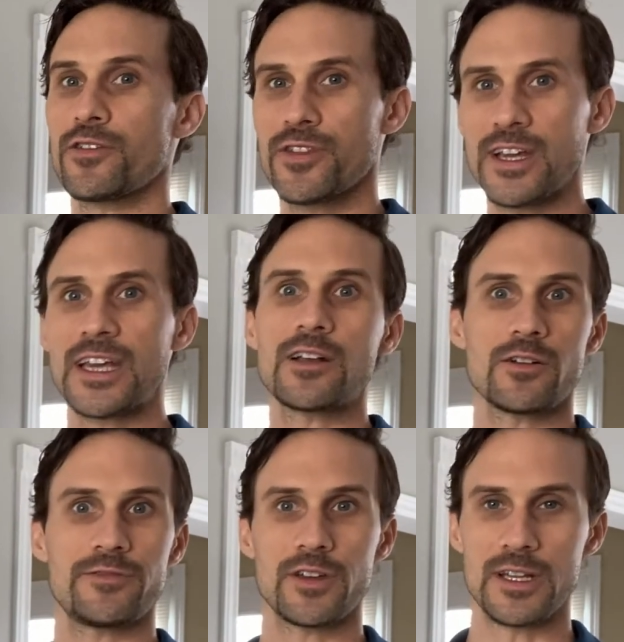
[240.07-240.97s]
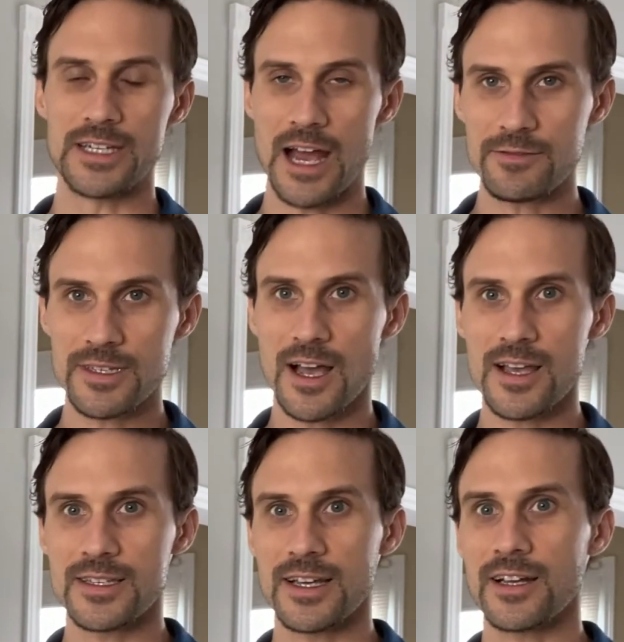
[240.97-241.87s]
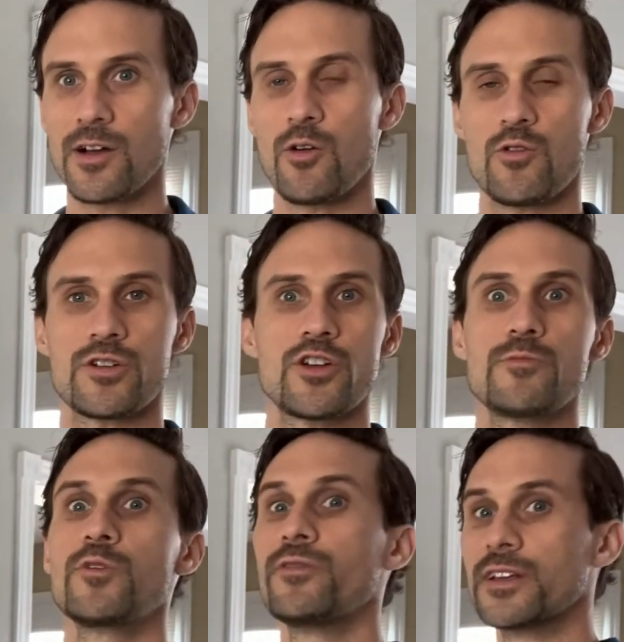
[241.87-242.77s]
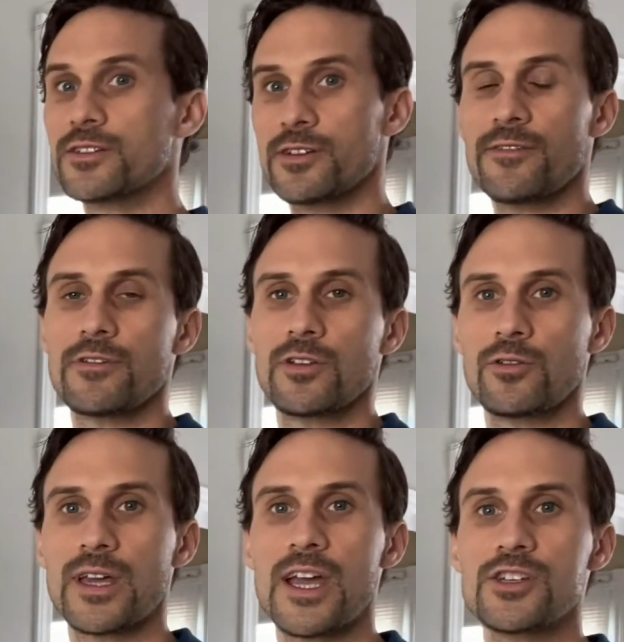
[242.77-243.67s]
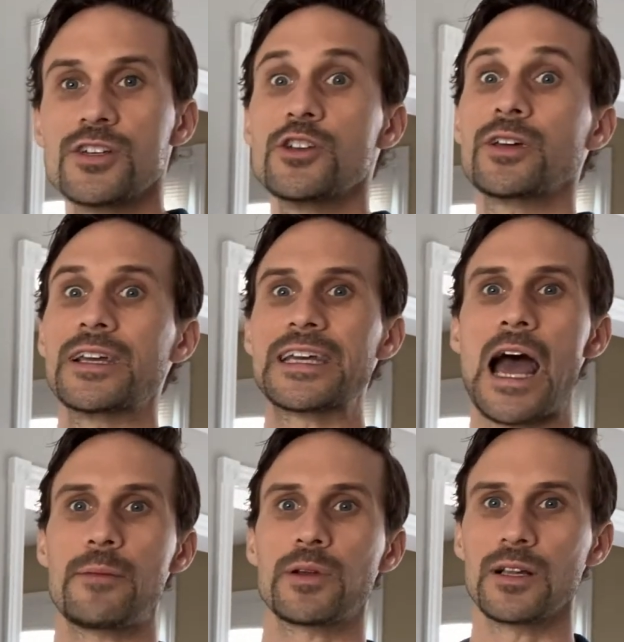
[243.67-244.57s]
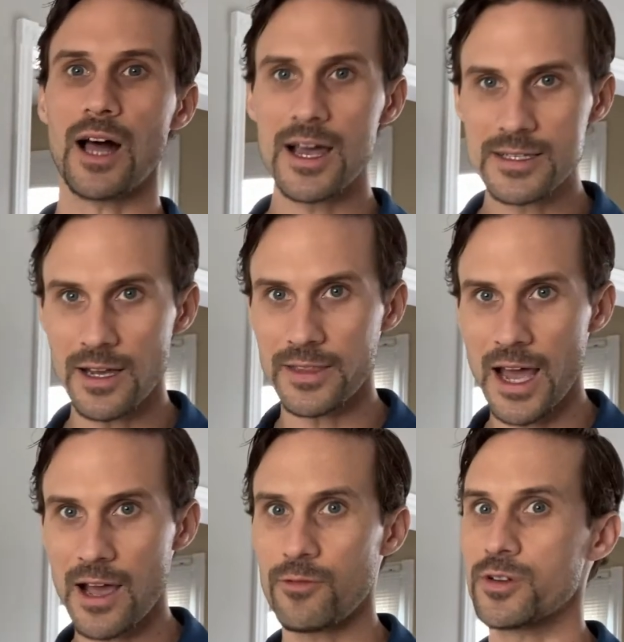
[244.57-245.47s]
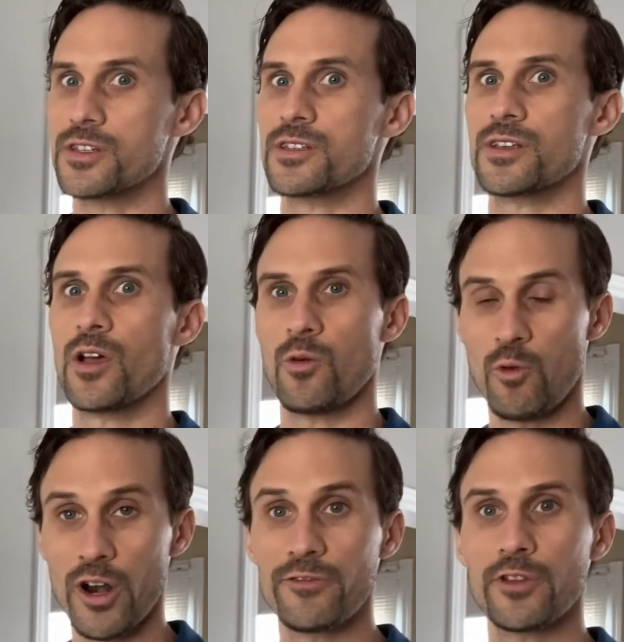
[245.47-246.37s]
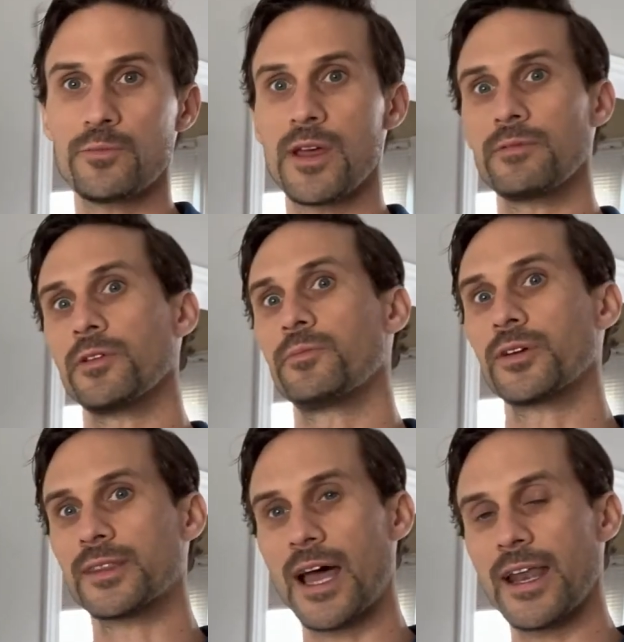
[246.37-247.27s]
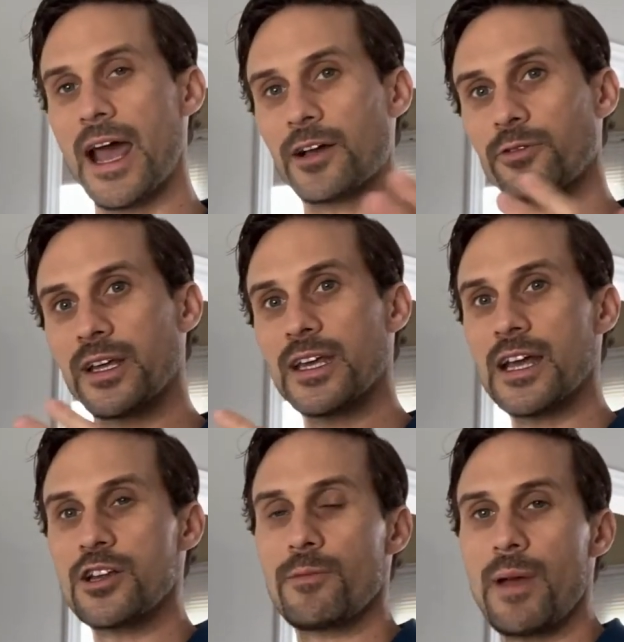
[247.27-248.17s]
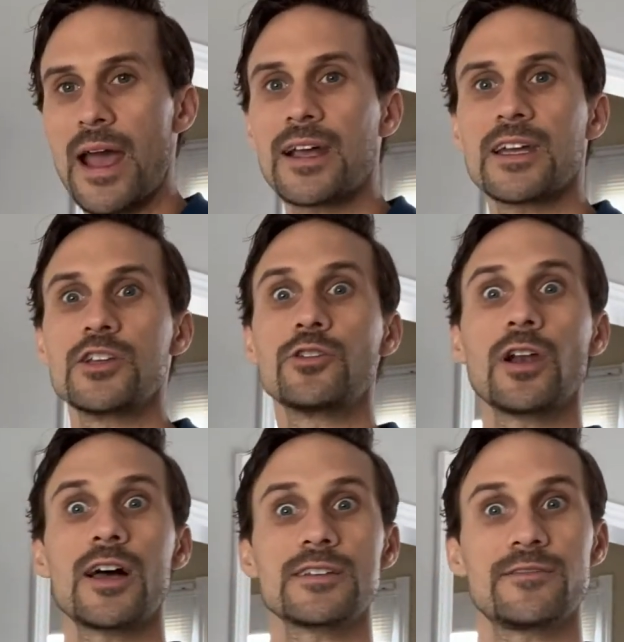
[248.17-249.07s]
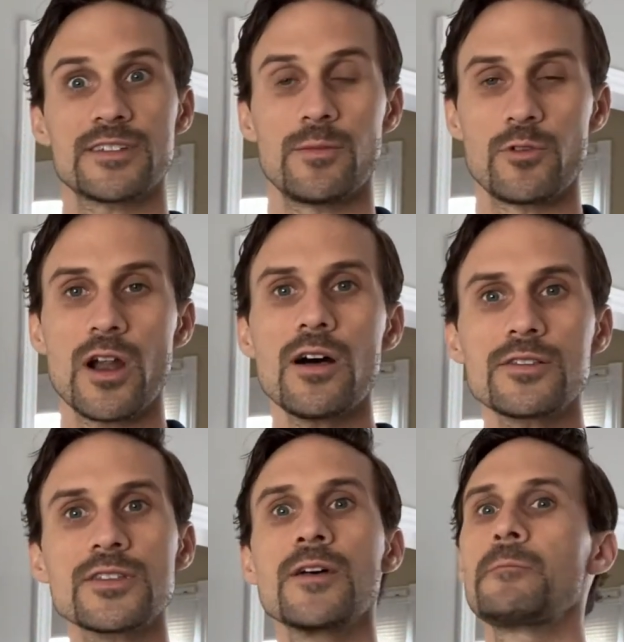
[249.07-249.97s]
thinking, or if you can downsizing, or you're moving to a different location, you can capitalize on that, which is wonderful to be able to put that equity in your bank and utilize it somewhere else,